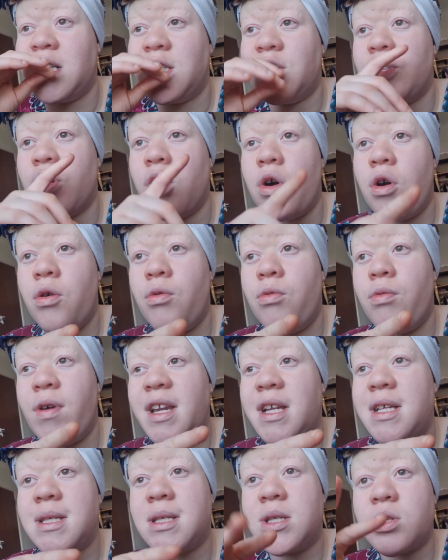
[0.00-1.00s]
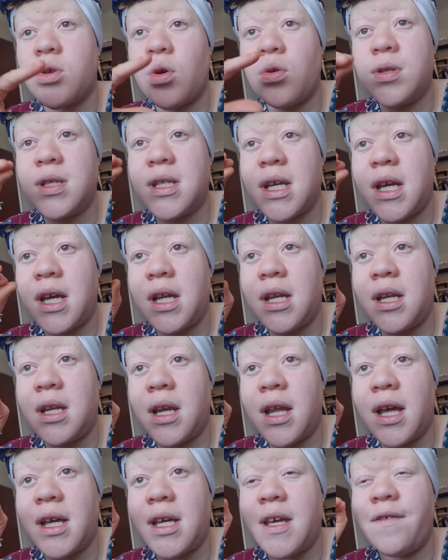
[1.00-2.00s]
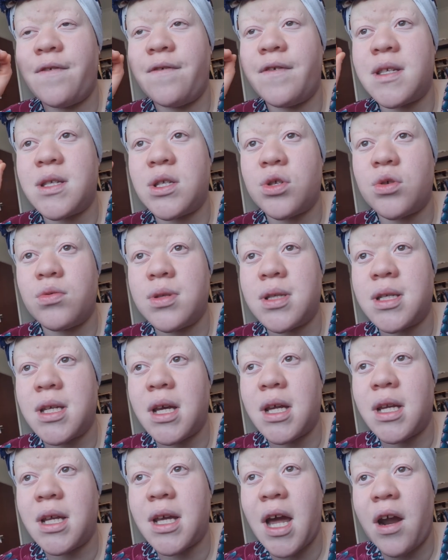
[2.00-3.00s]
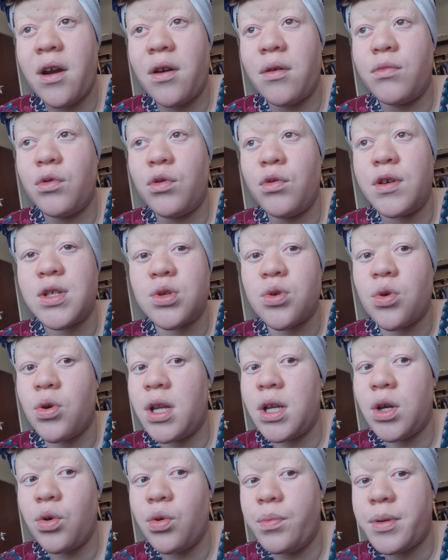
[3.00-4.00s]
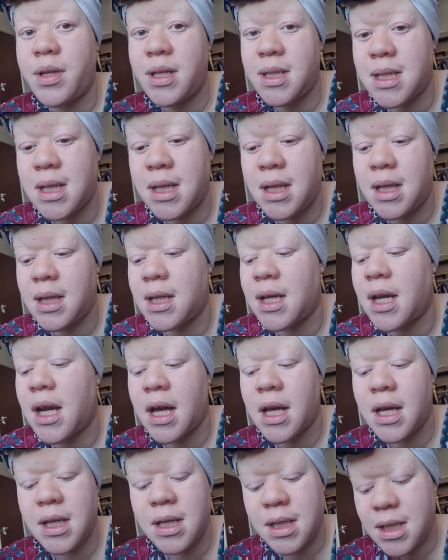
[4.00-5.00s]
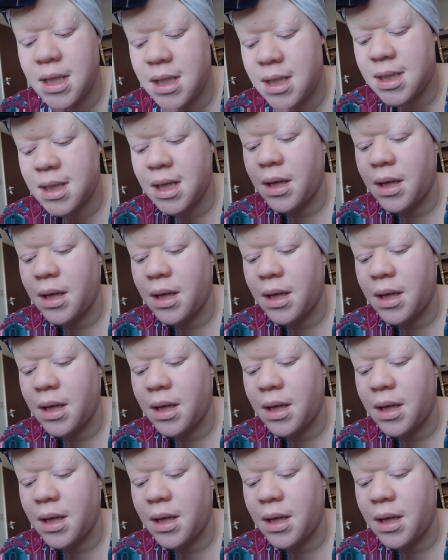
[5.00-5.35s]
Though when it's salted, like if it's salted caramel, it's got little bits in it, then I can eat